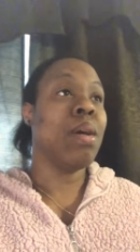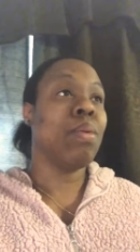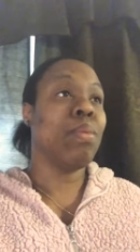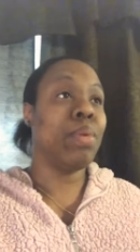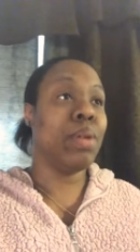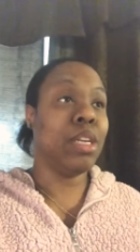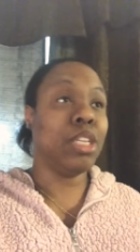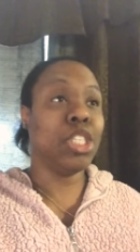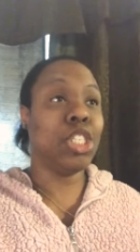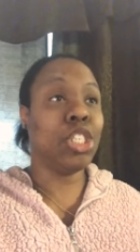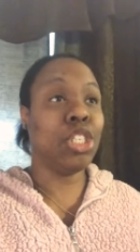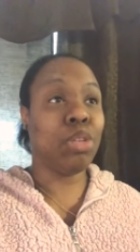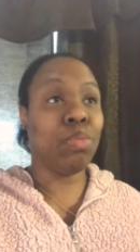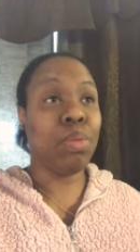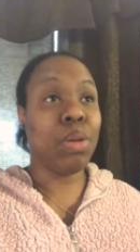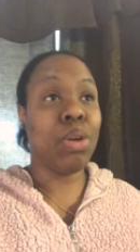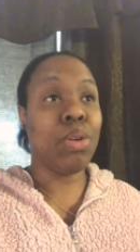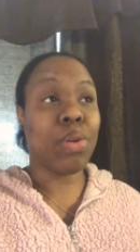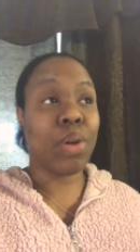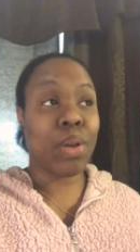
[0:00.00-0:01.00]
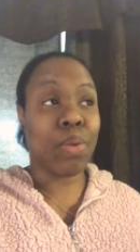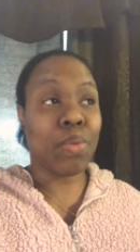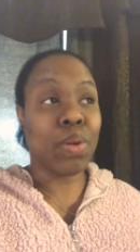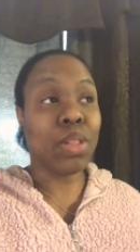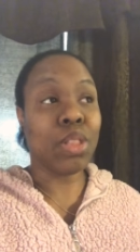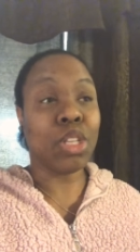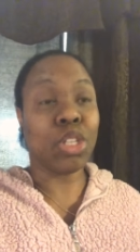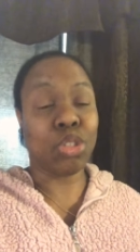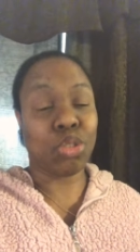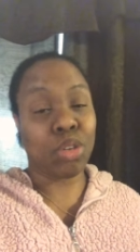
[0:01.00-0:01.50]
when it should be going
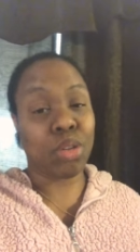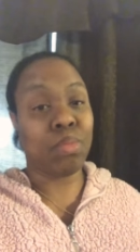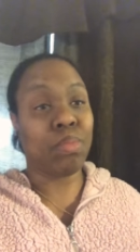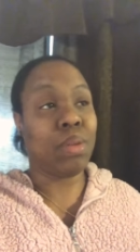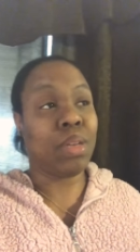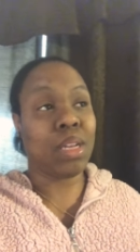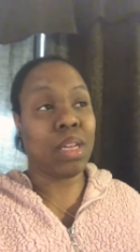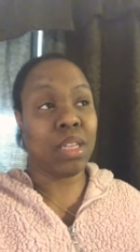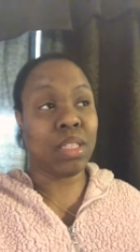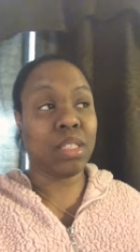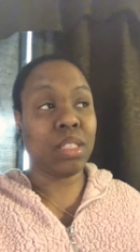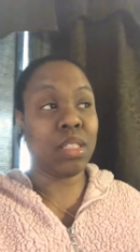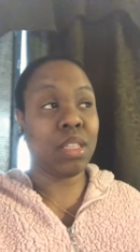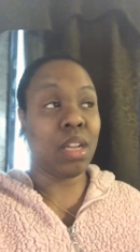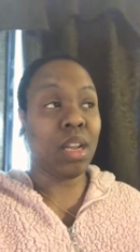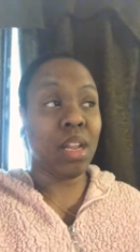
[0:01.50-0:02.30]
with the trend, because the